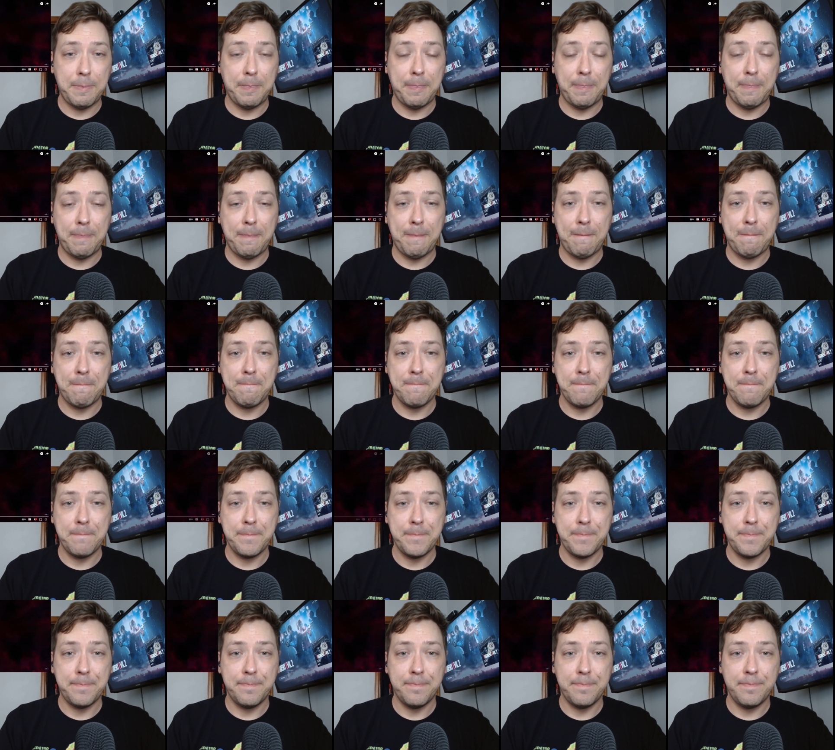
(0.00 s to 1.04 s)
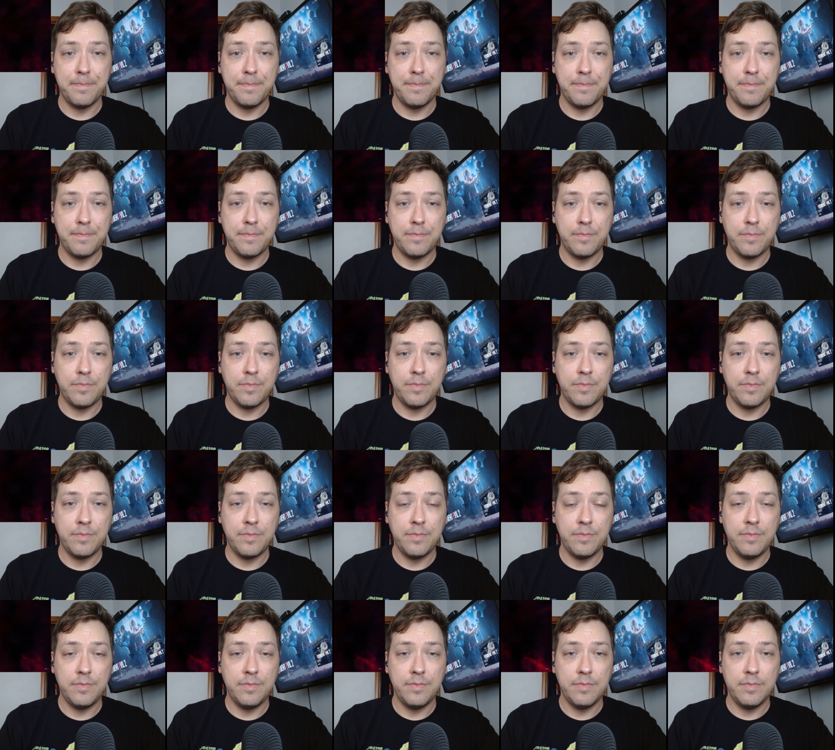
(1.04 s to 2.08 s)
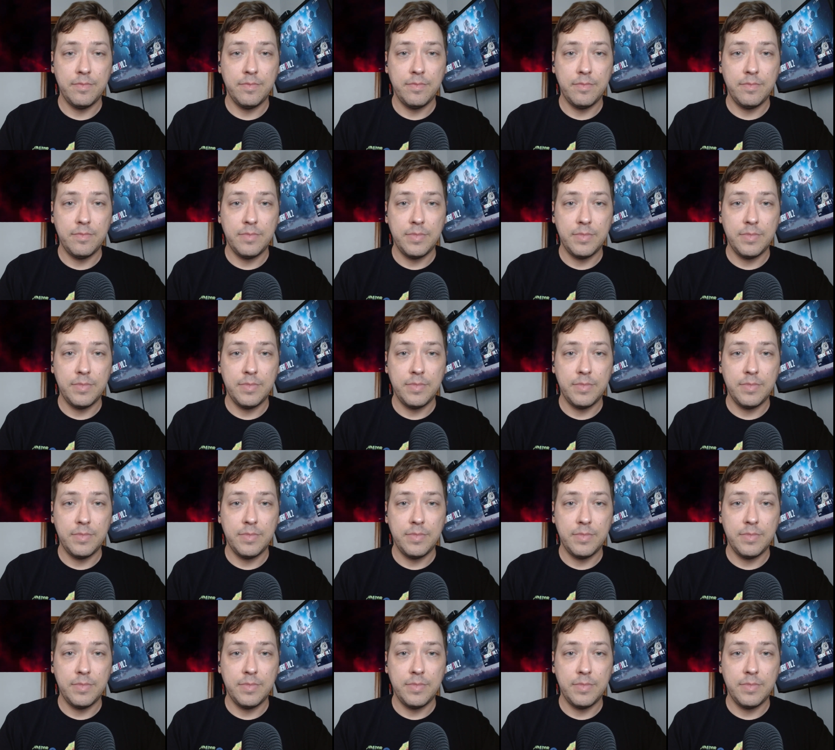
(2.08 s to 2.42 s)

(no one is talking)